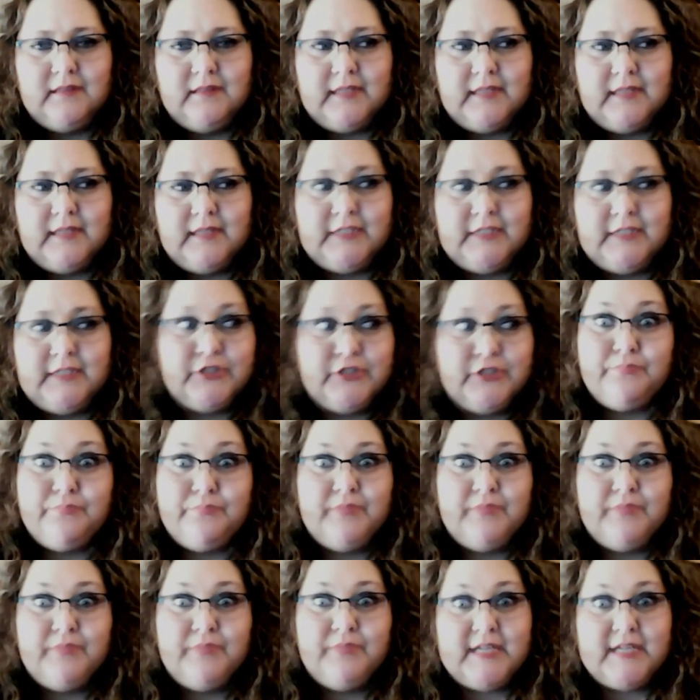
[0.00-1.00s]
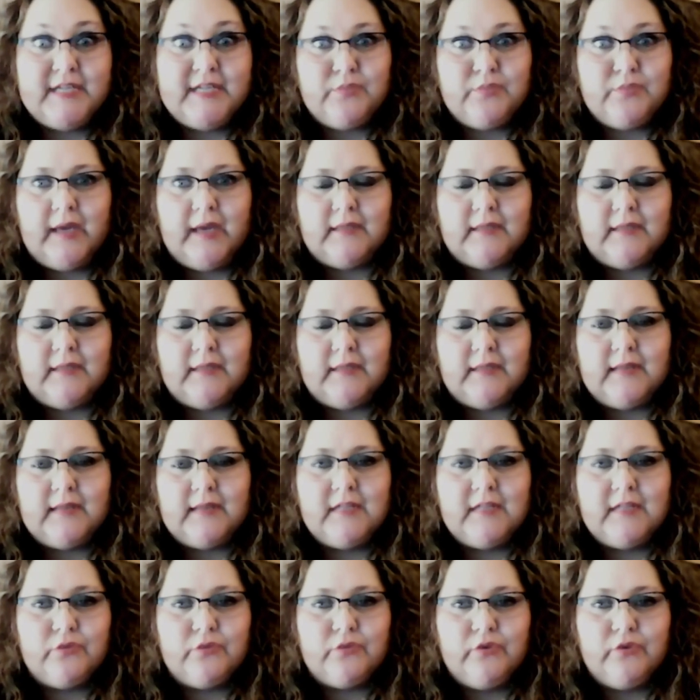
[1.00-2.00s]
And guess what? I
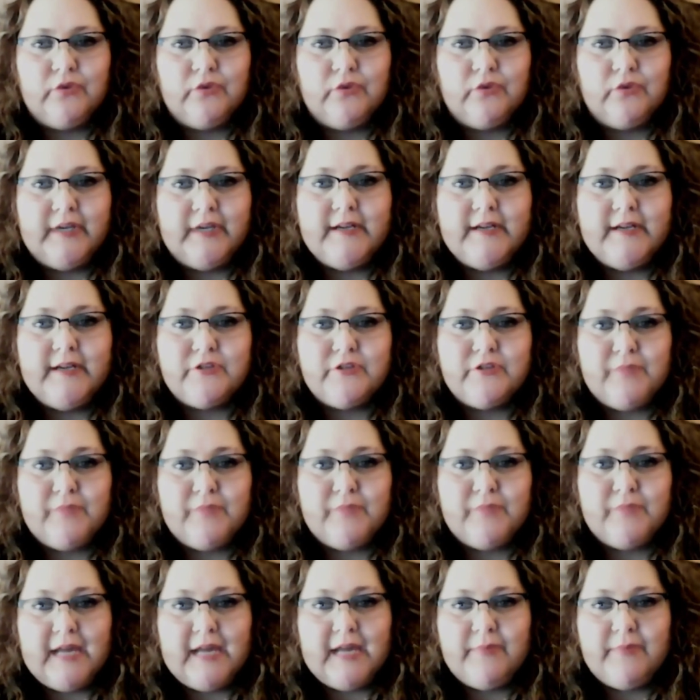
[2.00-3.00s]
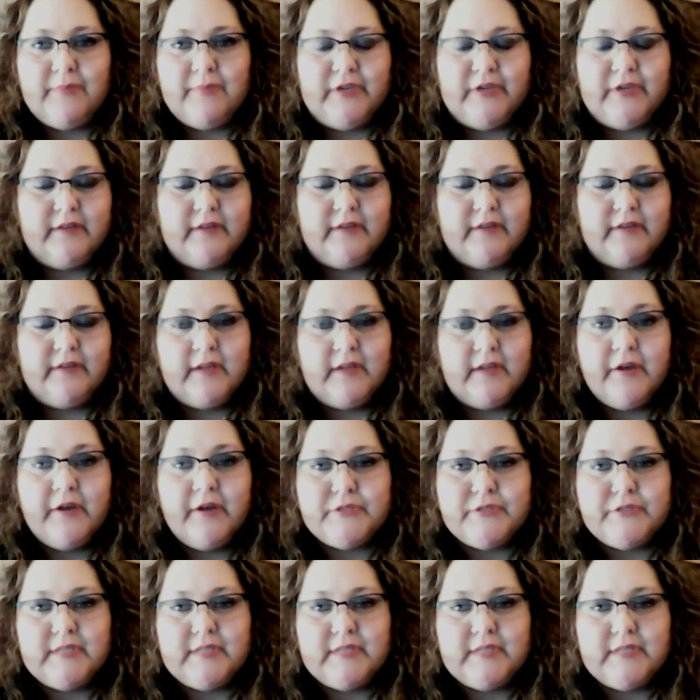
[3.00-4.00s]
live in a rural area and there's Black people here and they know how to
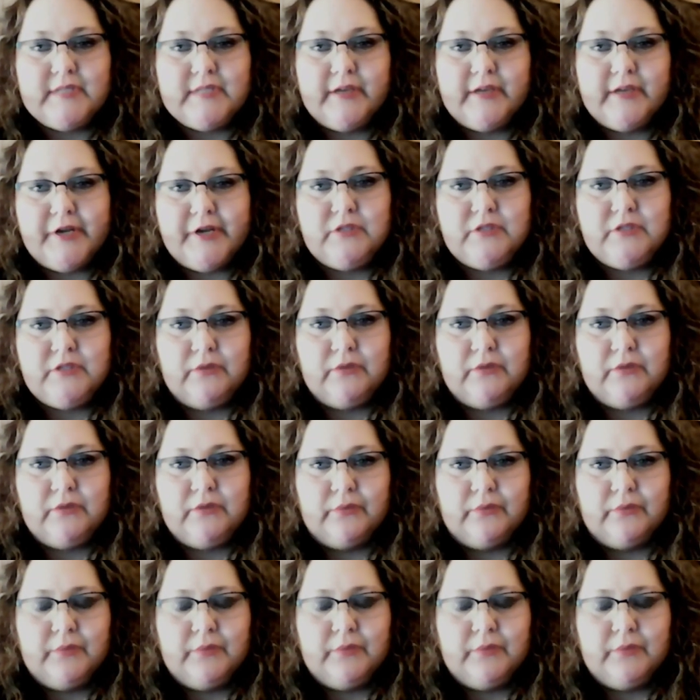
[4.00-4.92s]
use the internet too.